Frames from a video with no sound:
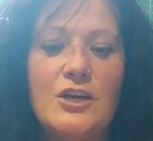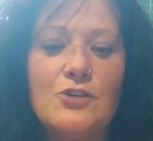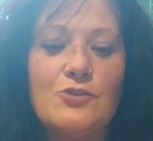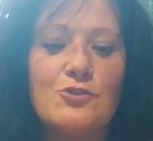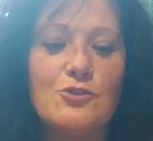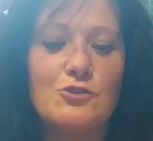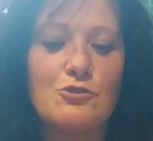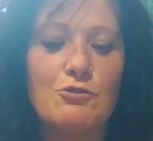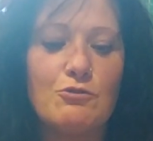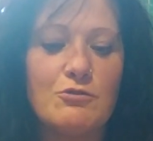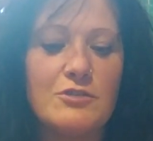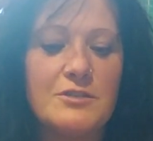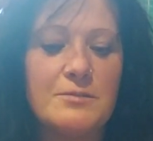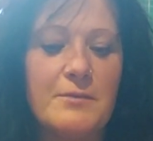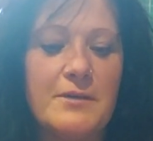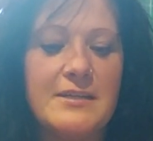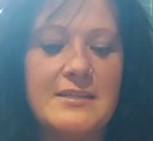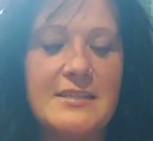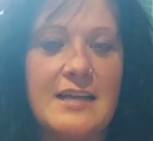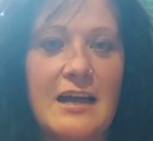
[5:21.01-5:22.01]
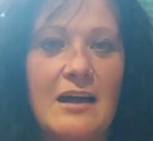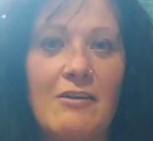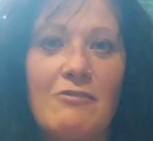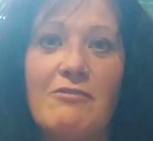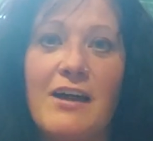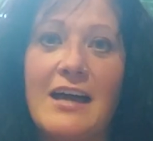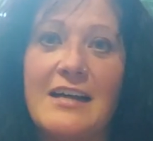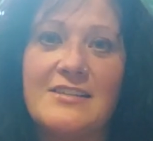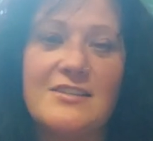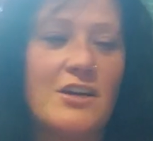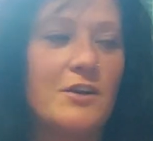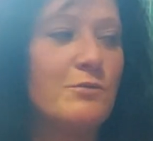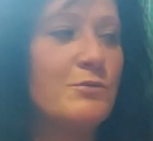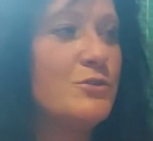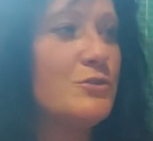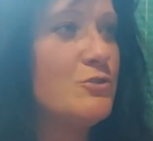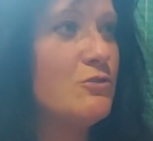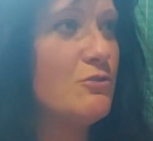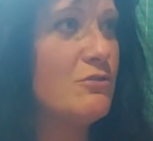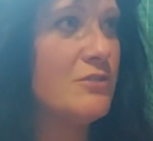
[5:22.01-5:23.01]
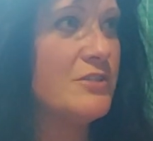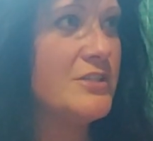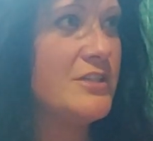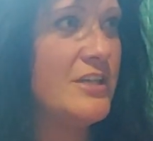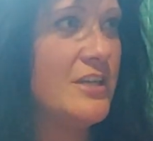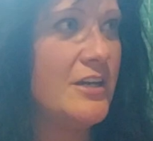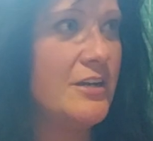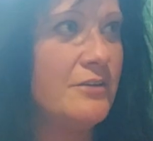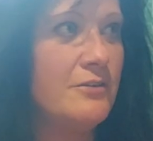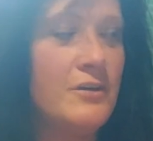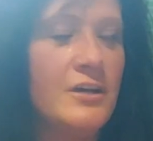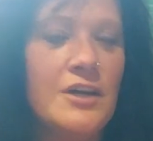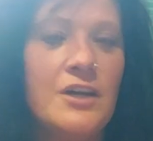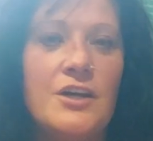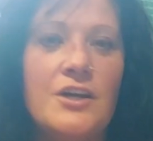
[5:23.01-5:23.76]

to talk to myself as I would talk to you,